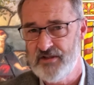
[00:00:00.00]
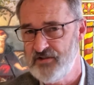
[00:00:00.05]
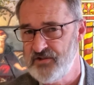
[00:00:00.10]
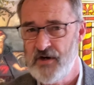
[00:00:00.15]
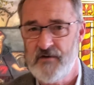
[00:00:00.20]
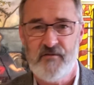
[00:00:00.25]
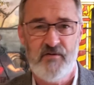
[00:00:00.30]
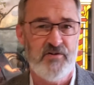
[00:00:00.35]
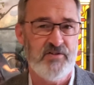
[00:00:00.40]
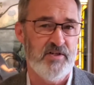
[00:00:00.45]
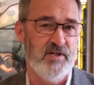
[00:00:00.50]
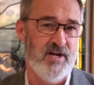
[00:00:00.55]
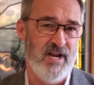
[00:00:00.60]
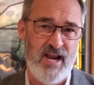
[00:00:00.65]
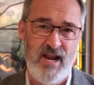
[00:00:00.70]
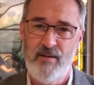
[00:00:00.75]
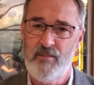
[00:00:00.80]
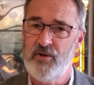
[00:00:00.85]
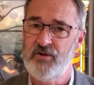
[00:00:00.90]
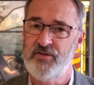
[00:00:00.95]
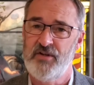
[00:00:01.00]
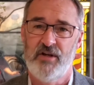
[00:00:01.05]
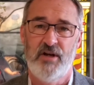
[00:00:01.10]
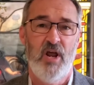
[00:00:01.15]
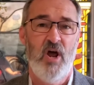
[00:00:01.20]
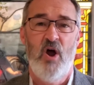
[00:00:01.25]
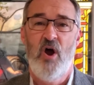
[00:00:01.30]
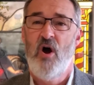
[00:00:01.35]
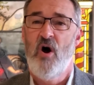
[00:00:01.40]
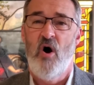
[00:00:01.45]
Jefferson, Hamilton,
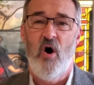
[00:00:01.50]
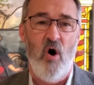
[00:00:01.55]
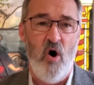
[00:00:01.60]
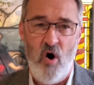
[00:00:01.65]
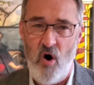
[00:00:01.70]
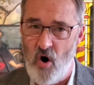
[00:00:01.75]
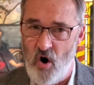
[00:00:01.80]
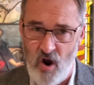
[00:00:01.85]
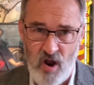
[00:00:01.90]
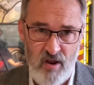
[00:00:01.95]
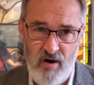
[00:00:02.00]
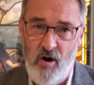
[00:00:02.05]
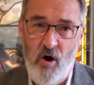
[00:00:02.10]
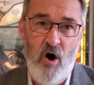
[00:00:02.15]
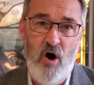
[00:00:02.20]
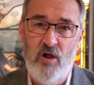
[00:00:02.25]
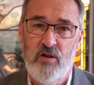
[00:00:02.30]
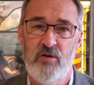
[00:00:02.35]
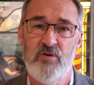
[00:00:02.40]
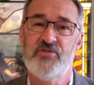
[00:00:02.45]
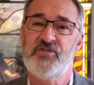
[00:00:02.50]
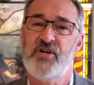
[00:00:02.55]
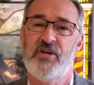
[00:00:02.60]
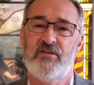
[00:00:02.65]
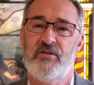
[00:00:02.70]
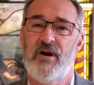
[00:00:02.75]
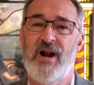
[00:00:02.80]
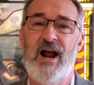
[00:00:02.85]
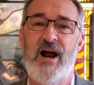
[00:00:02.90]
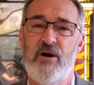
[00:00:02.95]
and all those
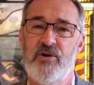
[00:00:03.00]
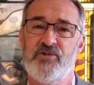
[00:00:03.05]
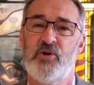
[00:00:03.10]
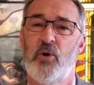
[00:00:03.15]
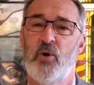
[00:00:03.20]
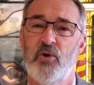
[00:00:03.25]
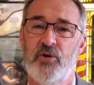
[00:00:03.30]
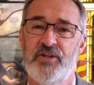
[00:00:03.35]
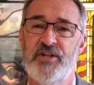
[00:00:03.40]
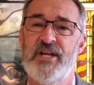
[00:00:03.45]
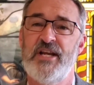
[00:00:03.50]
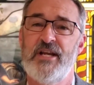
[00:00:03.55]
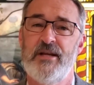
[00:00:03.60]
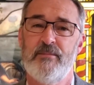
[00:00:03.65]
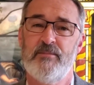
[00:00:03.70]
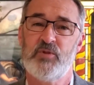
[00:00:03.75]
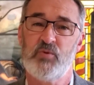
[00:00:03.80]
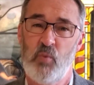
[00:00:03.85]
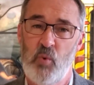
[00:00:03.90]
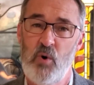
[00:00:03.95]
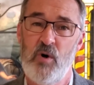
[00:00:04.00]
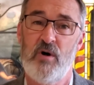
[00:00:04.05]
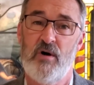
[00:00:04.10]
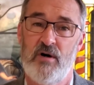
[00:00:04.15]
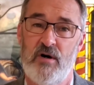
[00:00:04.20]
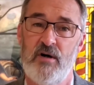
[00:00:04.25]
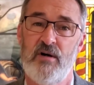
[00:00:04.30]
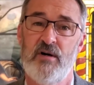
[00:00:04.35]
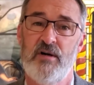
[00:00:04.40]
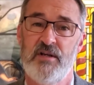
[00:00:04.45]
other household names,
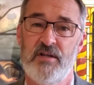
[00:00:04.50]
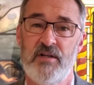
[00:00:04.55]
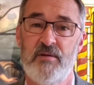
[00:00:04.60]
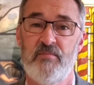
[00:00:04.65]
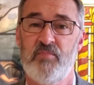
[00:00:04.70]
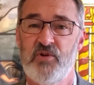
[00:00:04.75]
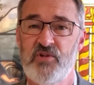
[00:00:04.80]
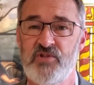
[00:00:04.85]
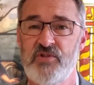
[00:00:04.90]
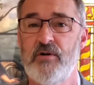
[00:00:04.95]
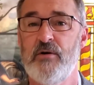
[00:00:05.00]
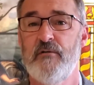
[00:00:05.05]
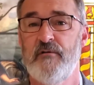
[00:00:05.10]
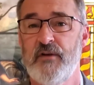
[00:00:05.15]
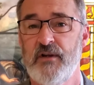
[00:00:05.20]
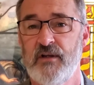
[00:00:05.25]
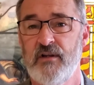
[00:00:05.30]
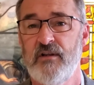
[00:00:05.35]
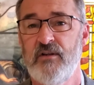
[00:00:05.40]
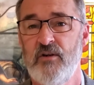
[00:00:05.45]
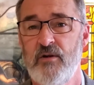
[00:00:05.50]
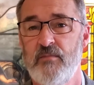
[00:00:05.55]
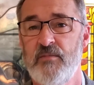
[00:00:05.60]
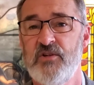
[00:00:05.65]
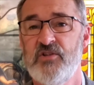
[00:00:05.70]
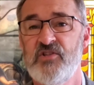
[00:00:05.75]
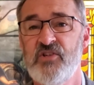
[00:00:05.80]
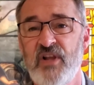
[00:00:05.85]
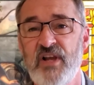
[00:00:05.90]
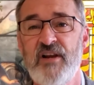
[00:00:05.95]
were in preserving human
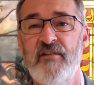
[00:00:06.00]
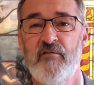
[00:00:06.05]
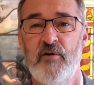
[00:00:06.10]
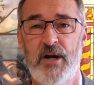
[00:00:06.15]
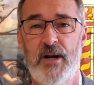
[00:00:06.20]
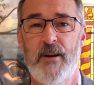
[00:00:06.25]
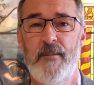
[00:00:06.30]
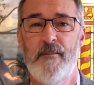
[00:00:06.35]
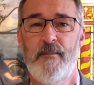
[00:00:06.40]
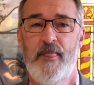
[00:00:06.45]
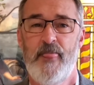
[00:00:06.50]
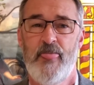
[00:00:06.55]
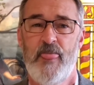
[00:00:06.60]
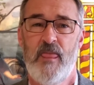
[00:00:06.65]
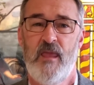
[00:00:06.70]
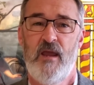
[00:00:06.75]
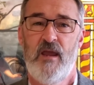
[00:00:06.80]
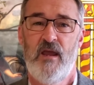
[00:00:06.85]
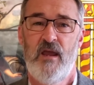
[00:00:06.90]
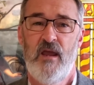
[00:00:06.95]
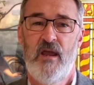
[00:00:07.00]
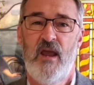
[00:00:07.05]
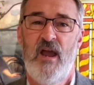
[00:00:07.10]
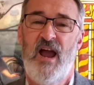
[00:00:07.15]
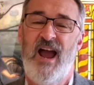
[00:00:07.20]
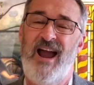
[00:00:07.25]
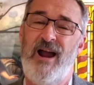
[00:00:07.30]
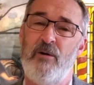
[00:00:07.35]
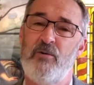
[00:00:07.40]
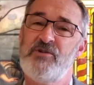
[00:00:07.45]
slavery.
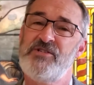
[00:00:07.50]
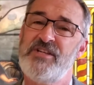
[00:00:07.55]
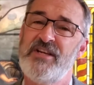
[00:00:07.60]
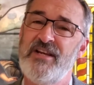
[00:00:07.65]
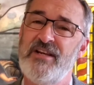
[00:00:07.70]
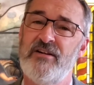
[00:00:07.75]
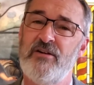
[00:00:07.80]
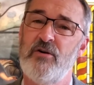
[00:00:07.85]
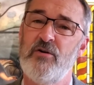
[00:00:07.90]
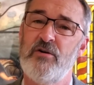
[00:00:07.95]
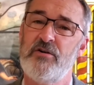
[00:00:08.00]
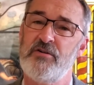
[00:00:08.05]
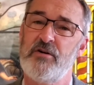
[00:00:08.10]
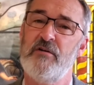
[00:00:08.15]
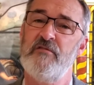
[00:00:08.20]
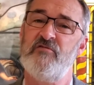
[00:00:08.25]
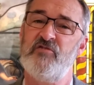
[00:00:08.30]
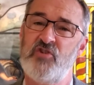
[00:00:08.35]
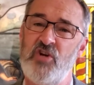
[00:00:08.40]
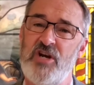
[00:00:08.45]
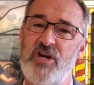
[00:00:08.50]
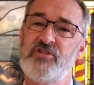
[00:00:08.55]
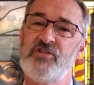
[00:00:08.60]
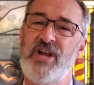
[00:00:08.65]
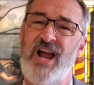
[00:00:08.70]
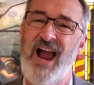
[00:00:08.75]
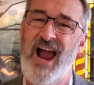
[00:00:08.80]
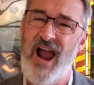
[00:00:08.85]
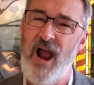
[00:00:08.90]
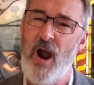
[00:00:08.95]
I was ignorant of just
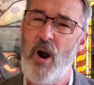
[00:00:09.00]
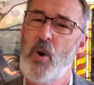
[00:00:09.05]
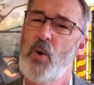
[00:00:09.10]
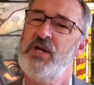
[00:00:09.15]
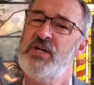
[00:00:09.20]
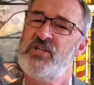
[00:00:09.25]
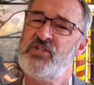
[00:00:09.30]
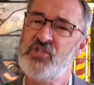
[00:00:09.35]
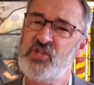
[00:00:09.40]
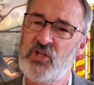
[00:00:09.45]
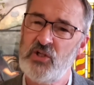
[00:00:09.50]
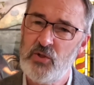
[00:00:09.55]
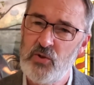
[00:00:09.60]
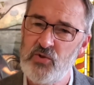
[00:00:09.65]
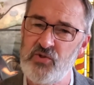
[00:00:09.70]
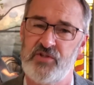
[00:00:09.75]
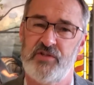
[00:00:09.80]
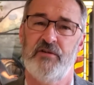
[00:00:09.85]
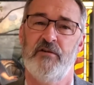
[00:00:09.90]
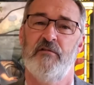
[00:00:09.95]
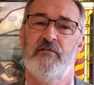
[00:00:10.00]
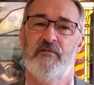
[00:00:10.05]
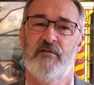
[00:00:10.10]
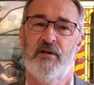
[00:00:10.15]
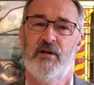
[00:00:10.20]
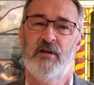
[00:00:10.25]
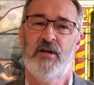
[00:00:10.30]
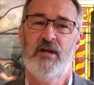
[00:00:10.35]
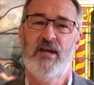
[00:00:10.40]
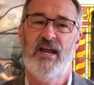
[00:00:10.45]
how exclusive,
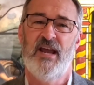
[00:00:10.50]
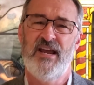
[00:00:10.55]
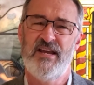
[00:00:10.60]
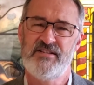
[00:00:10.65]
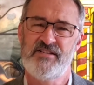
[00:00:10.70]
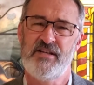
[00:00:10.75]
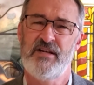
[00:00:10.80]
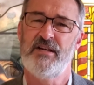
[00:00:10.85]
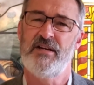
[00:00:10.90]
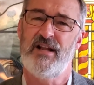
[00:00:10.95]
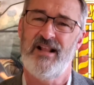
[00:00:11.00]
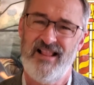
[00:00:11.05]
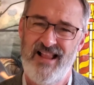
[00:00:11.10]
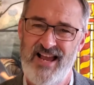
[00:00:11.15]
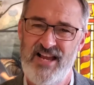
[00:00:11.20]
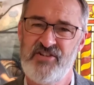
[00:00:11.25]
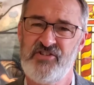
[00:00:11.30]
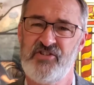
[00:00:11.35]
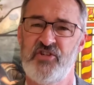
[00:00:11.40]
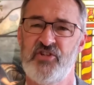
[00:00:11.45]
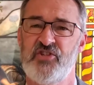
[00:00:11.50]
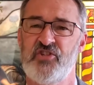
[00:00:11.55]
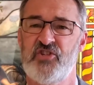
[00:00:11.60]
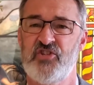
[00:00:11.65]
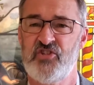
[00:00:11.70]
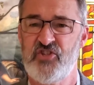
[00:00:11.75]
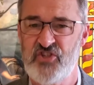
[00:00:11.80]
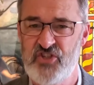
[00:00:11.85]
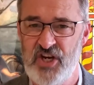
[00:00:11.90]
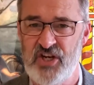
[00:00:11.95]
as in classist,
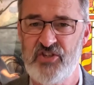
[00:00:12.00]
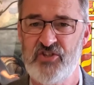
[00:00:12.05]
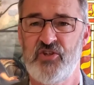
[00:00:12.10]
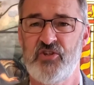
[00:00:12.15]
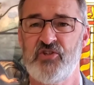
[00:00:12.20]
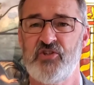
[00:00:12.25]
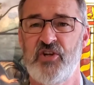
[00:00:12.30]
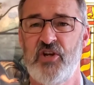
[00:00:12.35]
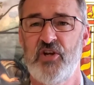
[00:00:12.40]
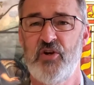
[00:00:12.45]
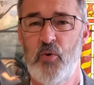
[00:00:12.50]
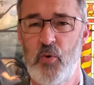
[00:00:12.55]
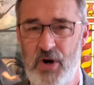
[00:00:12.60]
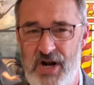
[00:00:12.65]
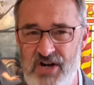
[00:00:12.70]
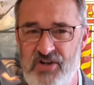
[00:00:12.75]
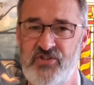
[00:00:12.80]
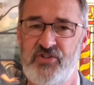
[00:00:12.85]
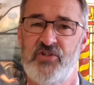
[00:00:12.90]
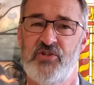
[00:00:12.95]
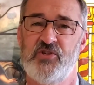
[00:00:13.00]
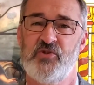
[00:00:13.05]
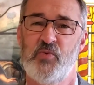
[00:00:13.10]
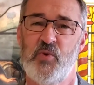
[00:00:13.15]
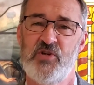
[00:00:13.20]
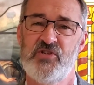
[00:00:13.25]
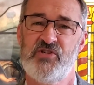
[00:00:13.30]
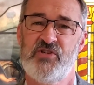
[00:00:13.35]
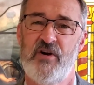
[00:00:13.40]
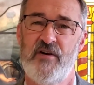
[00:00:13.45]
sexist, and racist,
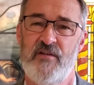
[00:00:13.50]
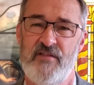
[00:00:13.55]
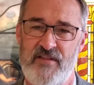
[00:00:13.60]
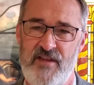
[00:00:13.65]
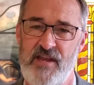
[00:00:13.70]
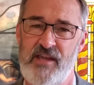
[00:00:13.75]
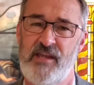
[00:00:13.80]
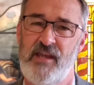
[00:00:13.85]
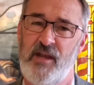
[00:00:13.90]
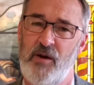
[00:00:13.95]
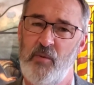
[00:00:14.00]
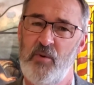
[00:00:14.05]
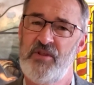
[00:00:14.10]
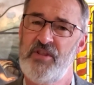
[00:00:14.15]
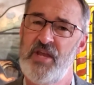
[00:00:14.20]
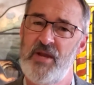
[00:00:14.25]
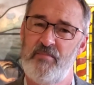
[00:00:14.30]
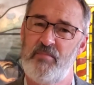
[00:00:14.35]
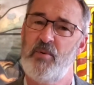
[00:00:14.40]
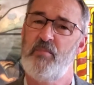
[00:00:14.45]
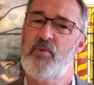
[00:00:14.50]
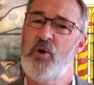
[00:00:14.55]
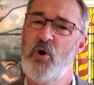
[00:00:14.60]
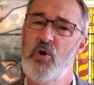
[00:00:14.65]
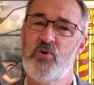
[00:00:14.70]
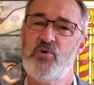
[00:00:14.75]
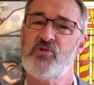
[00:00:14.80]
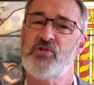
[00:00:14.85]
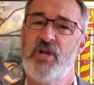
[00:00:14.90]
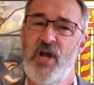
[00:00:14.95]
was their thinking when they
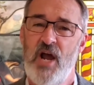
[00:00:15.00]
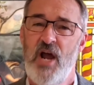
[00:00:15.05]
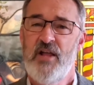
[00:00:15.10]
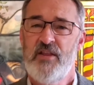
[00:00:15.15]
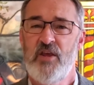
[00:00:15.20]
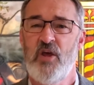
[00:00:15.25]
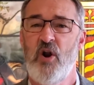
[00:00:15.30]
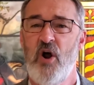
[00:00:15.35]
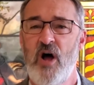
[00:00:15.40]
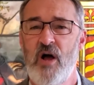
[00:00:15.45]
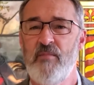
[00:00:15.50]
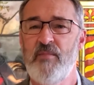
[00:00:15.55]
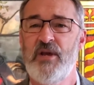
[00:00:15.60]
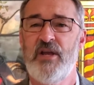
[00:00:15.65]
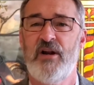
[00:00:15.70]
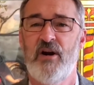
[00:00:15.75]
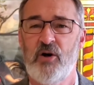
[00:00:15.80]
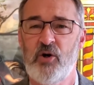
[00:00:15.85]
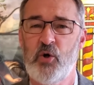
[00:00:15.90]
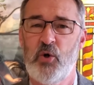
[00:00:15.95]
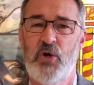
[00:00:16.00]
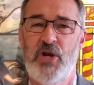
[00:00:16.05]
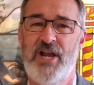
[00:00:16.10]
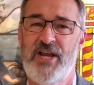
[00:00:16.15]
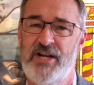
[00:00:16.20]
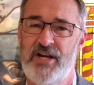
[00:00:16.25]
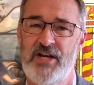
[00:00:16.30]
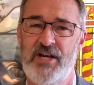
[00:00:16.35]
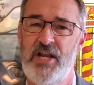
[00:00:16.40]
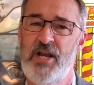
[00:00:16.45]
proposed that all men are
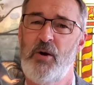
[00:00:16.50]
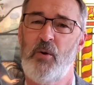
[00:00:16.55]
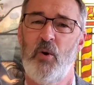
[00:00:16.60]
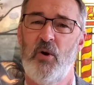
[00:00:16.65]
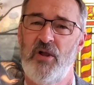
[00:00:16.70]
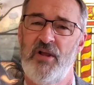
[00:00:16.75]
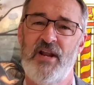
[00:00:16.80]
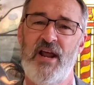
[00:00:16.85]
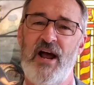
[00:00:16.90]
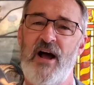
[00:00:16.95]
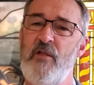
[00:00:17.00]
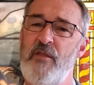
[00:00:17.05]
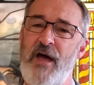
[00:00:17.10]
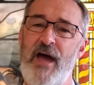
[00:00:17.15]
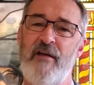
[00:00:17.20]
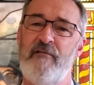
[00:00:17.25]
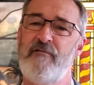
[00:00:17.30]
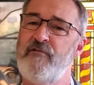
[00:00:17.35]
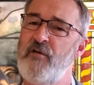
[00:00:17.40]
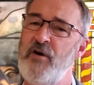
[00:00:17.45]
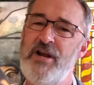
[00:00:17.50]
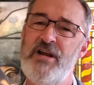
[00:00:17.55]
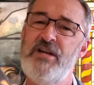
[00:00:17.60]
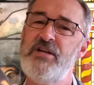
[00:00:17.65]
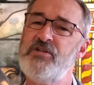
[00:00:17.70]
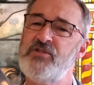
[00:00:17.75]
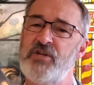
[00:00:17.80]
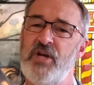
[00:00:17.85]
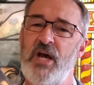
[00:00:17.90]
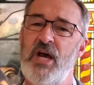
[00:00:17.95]
created equal, and how that
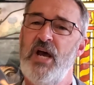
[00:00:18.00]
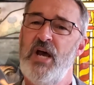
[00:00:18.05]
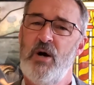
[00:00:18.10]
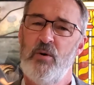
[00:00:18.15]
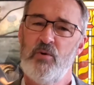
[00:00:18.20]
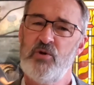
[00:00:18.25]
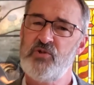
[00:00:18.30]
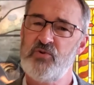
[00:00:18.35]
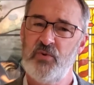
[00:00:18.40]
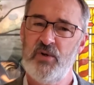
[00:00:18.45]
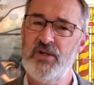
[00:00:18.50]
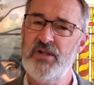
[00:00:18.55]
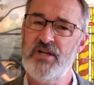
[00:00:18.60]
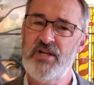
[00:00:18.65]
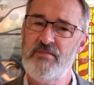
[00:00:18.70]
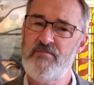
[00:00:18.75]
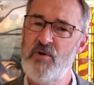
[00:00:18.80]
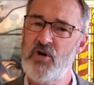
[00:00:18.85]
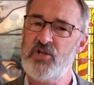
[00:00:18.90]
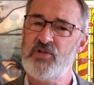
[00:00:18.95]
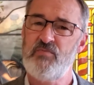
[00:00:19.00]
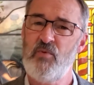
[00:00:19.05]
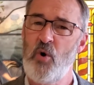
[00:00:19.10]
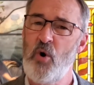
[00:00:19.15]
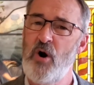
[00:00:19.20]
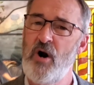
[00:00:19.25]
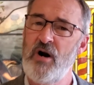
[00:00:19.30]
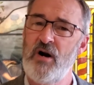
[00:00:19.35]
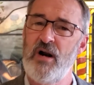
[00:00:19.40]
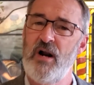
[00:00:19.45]
phrase was really much
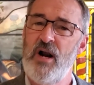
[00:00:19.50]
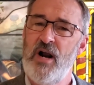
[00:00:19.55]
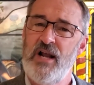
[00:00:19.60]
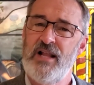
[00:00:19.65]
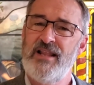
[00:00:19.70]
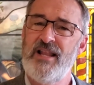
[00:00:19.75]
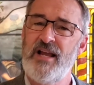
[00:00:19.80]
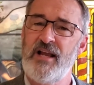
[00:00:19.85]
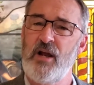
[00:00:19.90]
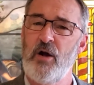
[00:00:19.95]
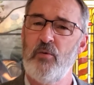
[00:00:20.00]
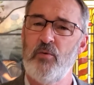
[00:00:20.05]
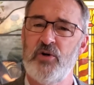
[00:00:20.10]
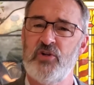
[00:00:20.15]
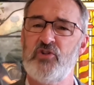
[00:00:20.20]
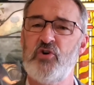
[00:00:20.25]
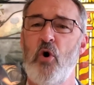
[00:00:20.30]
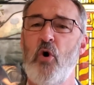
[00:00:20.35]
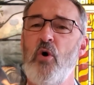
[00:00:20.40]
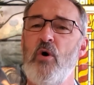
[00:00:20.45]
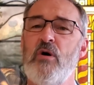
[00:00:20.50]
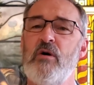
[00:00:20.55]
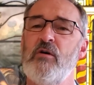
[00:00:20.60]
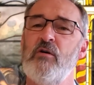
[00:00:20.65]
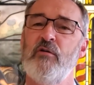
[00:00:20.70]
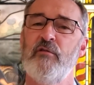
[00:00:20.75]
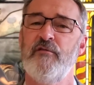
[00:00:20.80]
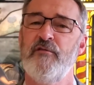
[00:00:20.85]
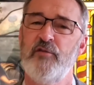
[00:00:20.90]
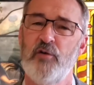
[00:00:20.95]
more like a
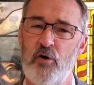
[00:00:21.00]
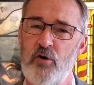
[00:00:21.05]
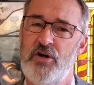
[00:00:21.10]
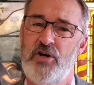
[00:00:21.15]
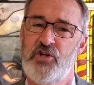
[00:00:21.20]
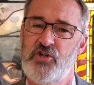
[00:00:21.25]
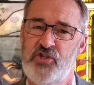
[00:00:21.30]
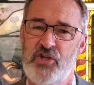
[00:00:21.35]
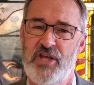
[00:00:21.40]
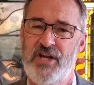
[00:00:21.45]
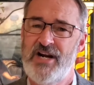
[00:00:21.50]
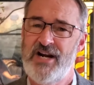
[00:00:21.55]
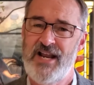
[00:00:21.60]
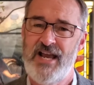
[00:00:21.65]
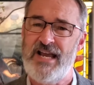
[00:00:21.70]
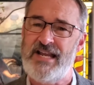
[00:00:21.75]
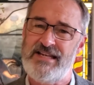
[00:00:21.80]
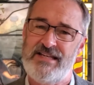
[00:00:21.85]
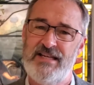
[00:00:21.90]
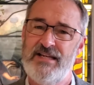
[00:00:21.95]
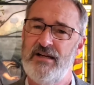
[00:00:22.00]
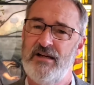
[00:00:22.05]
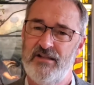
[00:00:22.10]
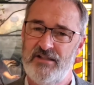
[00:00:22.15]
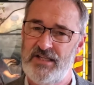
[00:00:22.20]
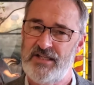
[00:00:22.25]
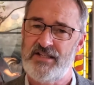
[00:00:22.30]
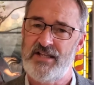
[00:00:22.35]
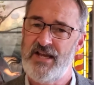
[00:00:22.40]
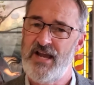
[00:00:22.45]
rhetorical flourish than an ideal
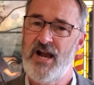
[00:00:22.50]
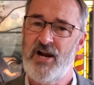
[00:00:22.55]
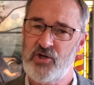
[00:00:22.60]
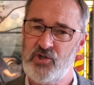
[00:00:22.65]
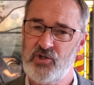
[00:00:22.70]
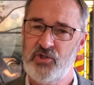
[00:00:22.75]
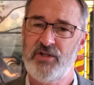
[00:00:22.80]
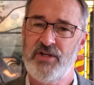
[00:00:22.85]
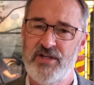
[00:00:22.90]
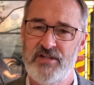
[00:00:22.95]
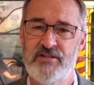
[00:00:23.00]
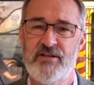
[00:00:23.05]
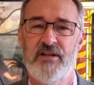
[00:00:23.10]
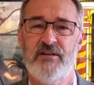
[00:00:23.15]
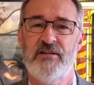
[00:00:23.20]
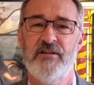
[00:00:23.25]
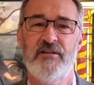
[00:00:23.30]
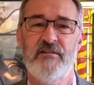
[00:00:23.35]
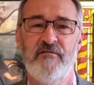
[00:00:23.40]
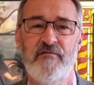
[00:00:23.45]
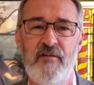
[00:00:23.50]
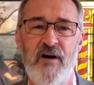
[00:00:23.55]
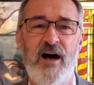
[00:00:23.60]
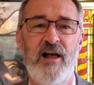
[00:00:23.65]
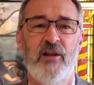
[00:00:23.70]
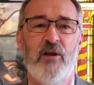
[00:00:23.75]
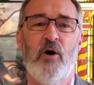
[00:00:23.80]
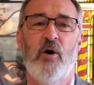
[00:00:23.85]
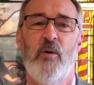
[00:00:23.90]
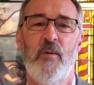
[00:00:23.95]
that they actually intended to
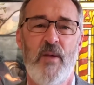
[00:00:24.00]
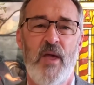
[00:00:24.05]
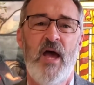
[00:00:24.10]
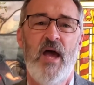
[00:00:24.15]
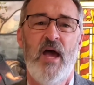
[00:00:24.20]
follow.